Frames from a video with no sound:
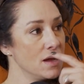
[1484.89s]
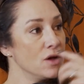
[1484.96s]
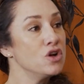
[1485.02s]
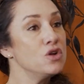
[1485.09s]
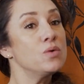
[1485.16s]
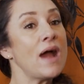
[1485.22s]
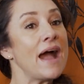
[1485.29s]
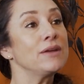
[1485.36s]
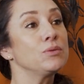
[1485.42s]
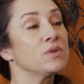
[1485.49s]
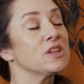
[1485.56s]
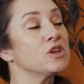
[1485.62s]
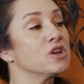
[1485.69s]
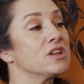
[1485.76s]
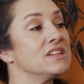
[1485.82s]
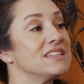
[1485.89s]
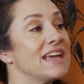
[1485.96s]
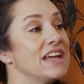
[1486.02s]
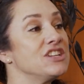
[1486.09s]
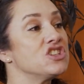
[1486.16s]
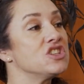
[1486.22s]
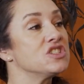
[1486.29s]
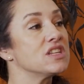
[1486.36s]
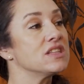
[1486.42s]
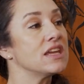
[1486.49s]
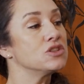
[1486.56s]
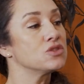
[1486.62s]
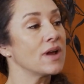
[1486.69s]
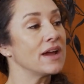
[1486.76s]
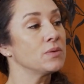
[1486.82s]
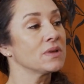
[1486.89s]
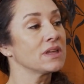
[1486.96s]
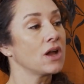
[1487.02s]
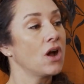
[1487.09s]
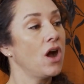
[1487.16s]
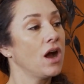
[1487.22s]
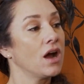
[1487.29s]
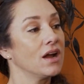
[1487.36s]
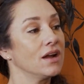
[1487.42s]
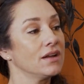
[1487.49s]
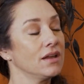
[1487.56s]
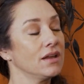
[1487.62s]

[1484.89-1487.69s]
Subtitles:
Who had really good intentions and they tried really hard.